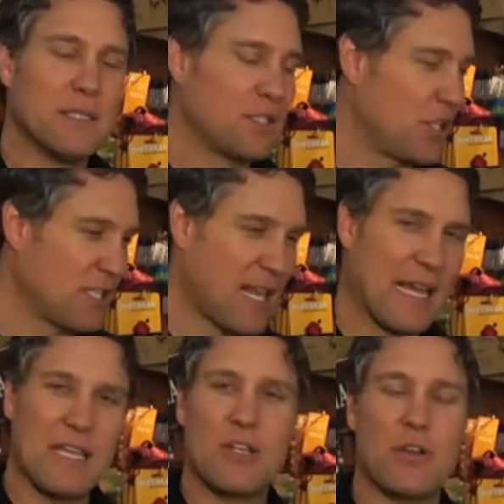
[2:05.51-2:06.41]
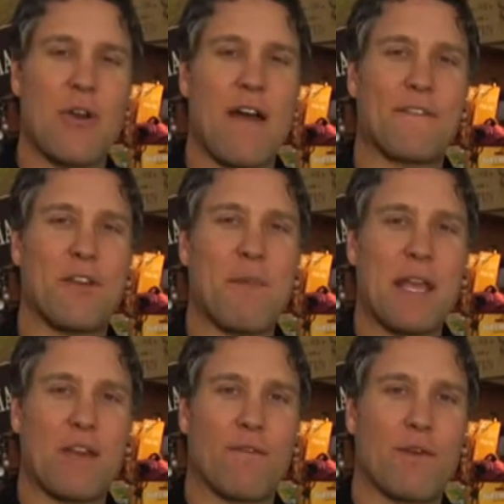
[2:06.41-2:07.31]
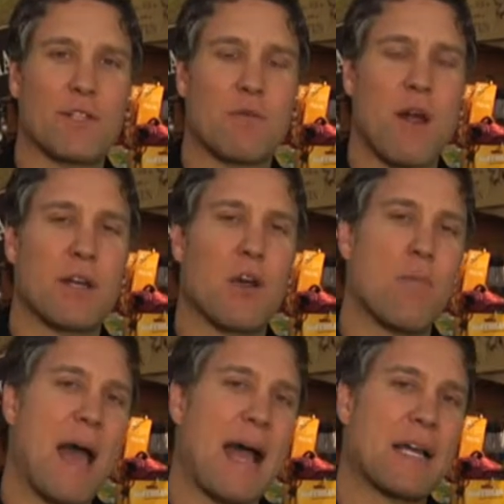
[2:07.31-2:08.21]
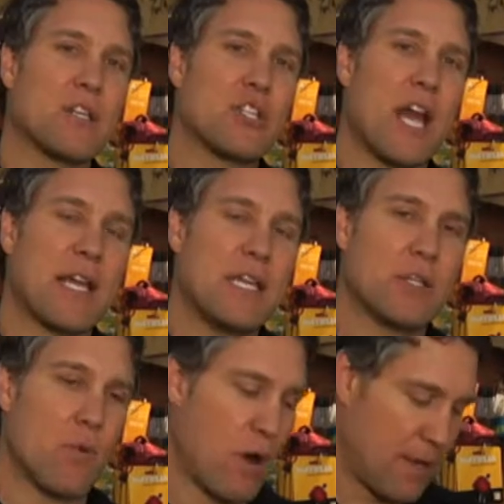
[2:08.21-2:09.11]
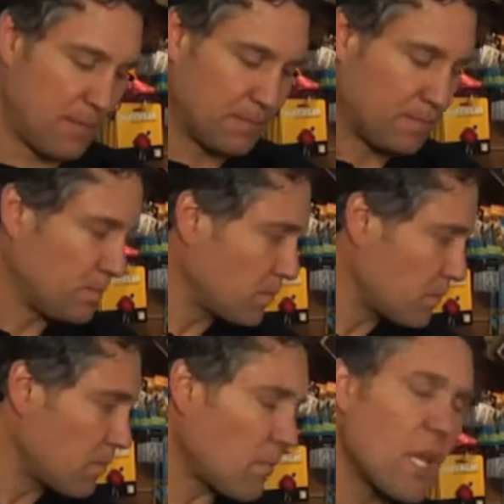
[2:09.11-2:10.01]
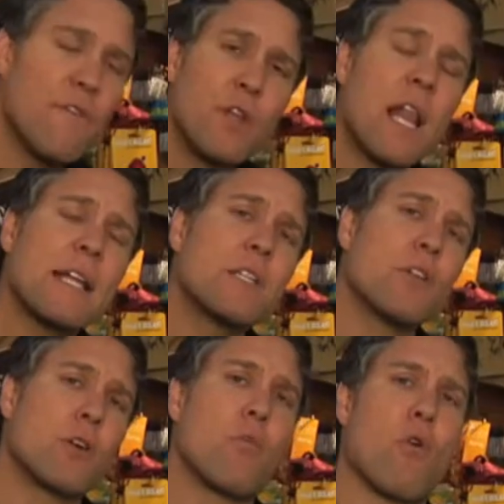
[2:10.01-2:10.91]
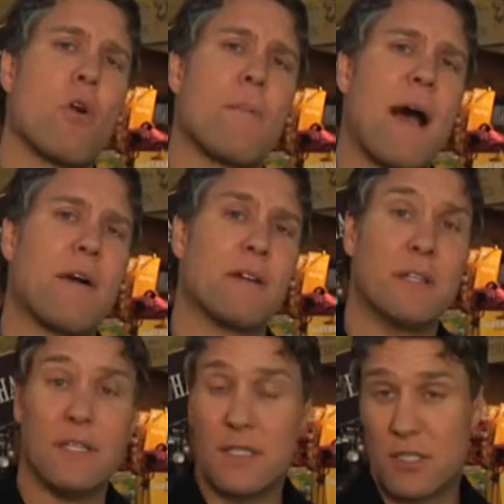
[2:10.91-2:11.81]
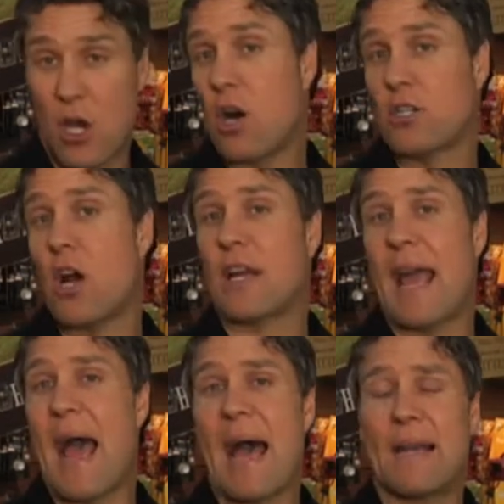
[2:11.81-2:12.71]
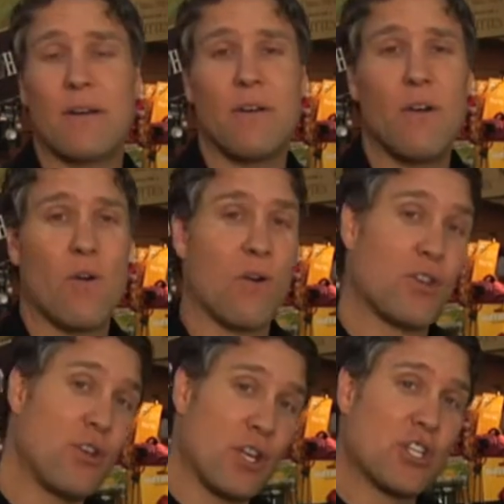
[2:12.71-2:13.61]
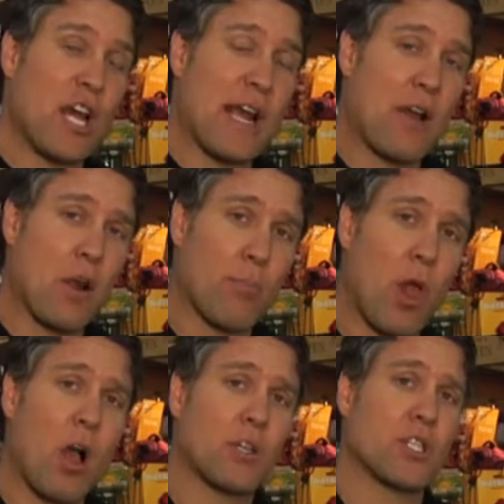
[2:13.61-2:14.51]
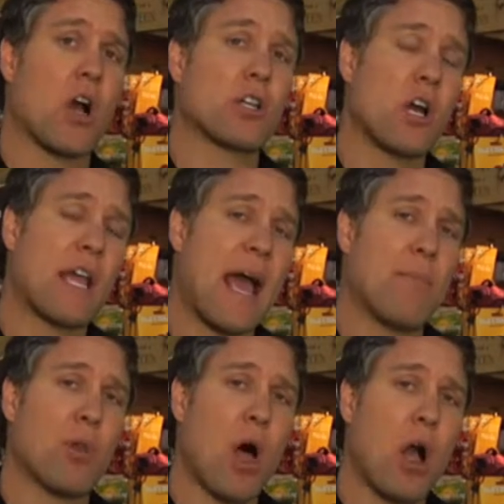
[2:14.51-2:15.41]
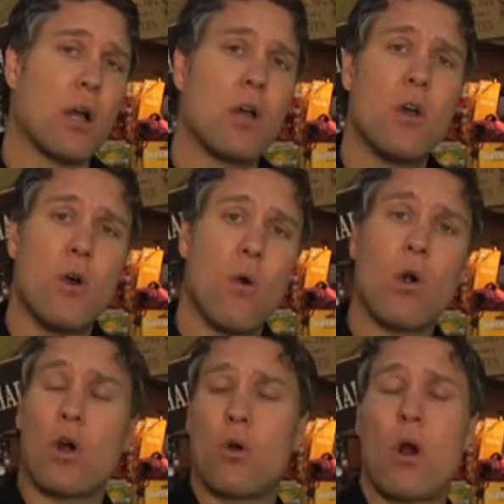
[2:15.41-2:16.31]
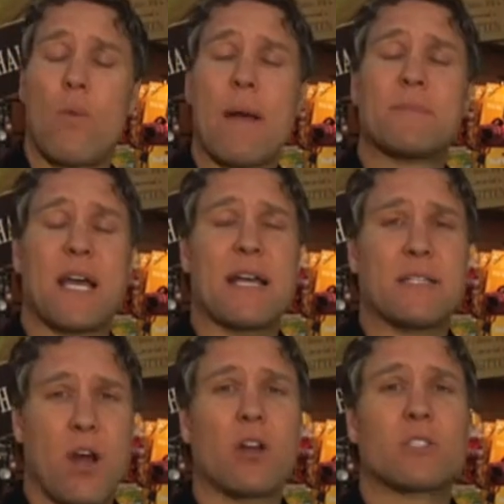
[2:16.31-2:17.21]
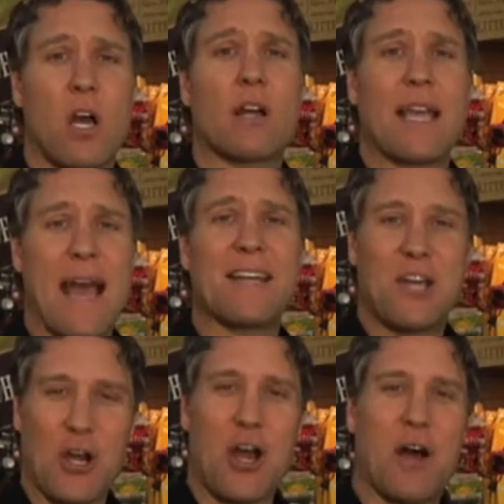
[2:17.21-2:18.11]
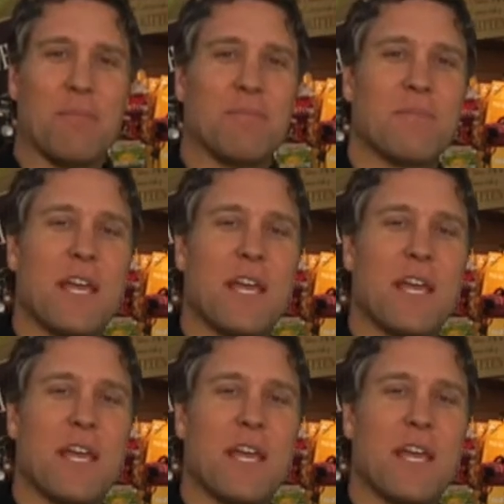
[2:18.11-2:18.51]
Just like you do after you make your first run, go back and check each one. If you'd like to learn more about DogDogCat, you can check out our blog, DogDogCat blog, or go to our website, dogdogcat.com.